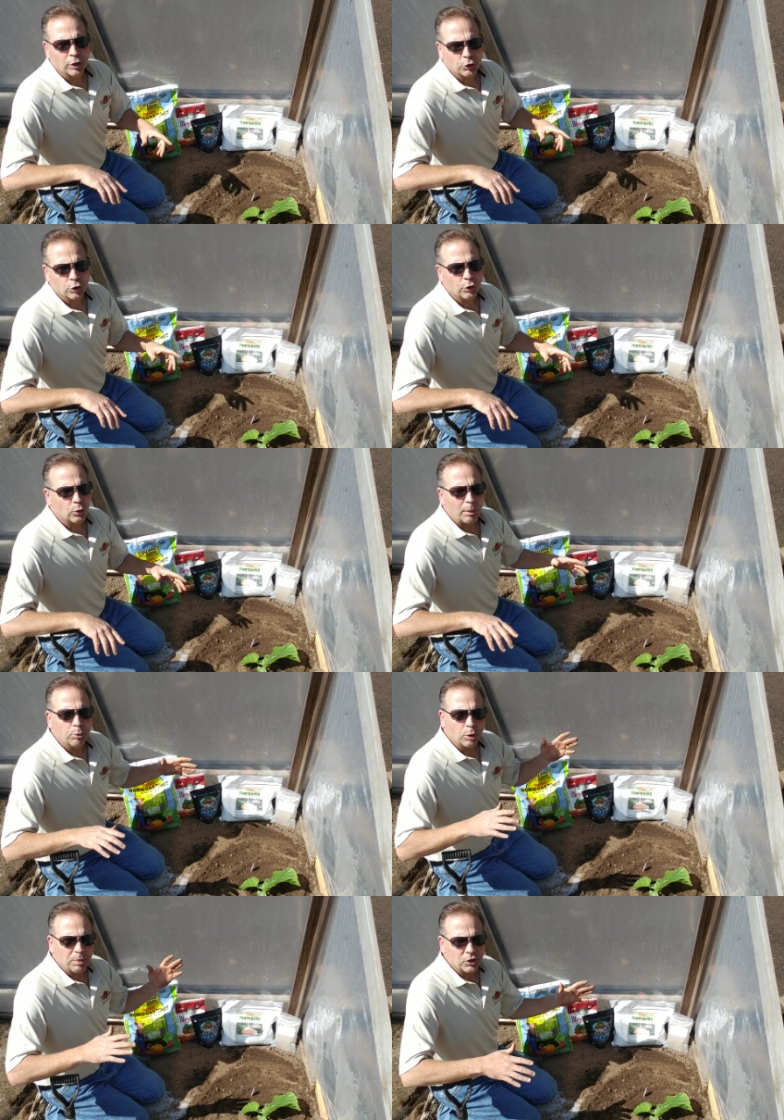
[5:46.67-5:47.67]
I'm going to show you, I
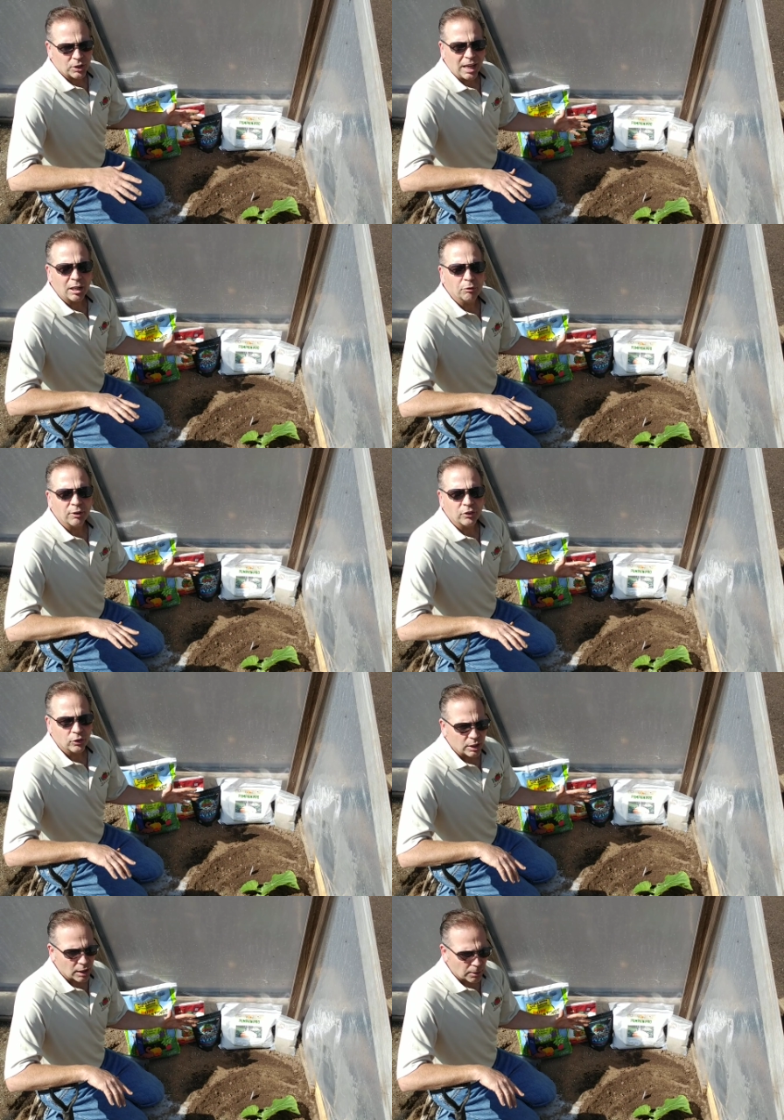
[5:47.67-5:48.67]
put a piece of cattle
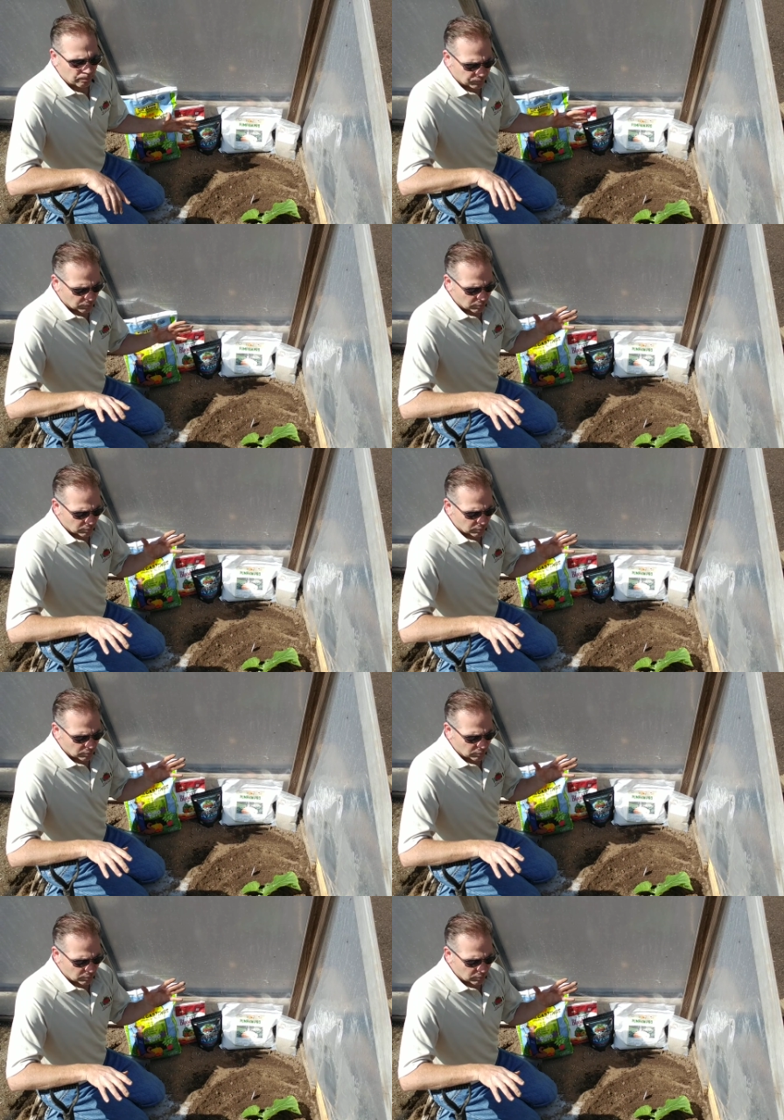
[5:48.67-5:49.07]
fence in here